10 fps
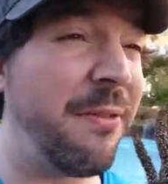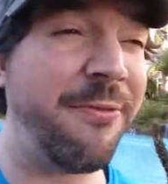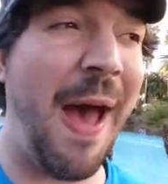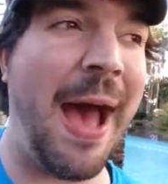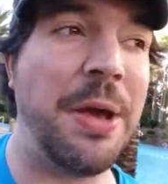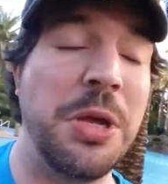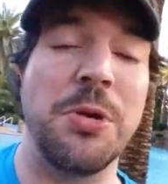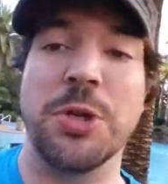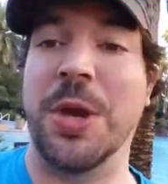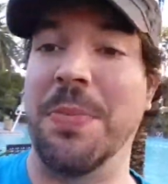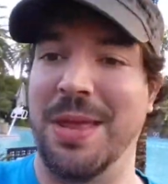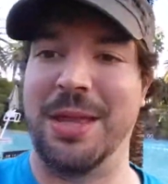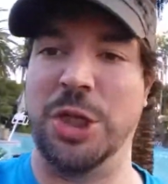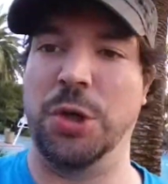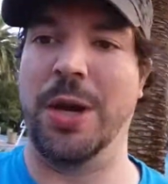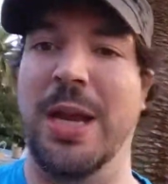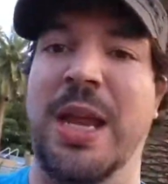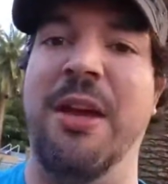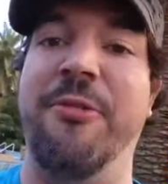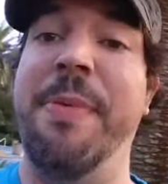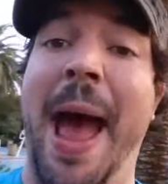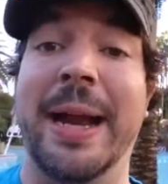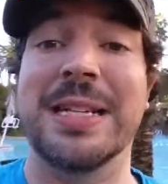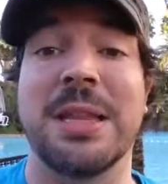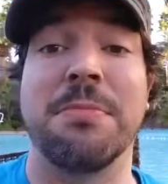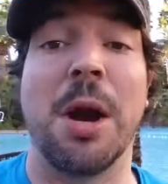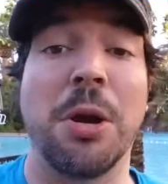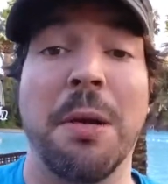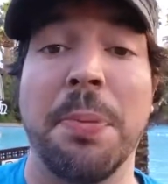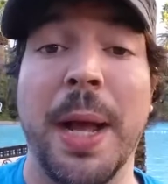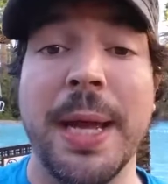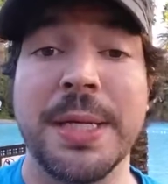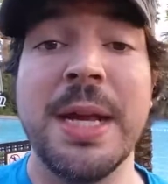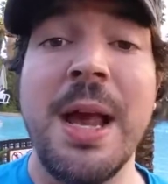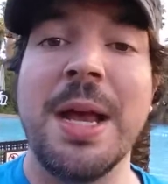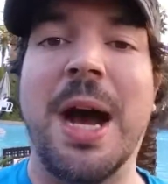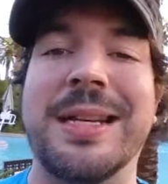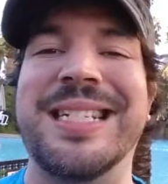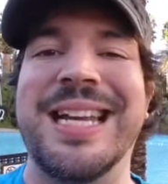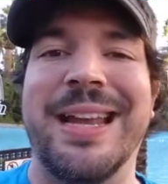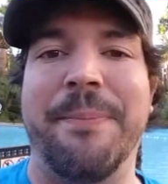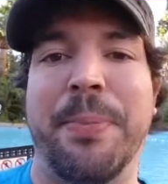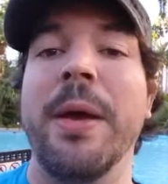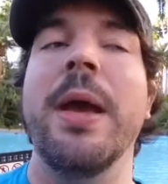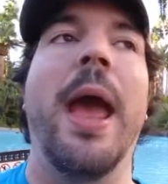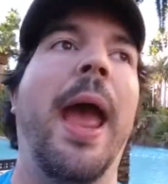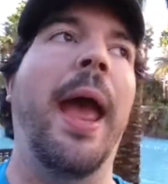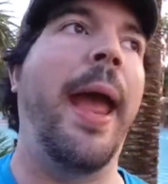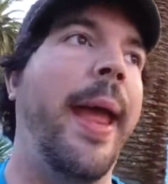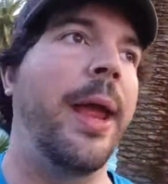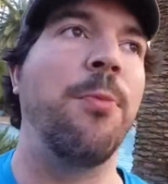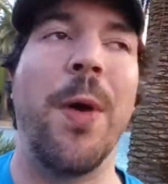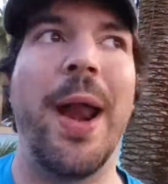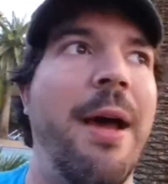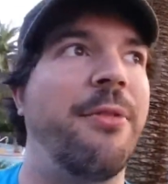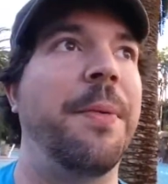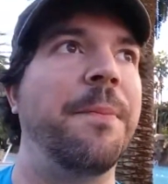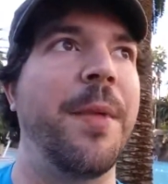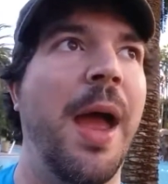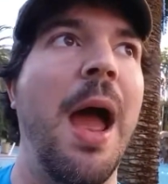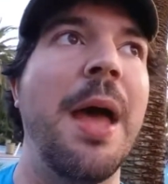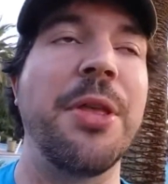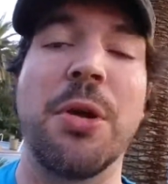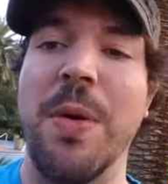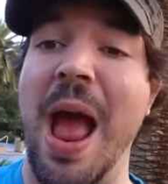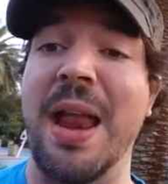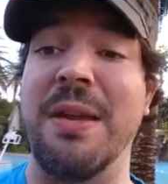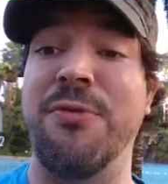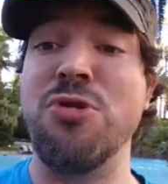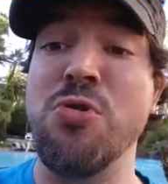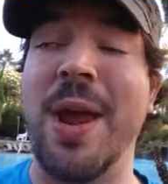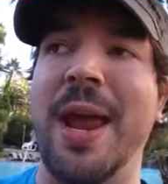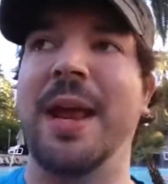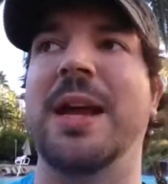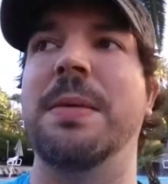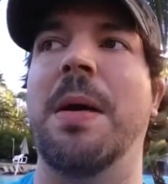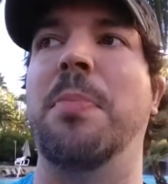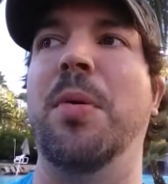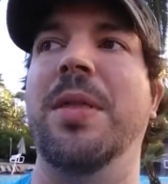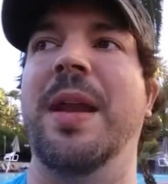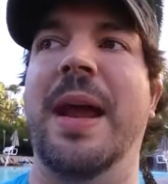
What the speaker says: of value, something that you're going to give back to the marketplace, a tip, a whatever. And if you can't come up with an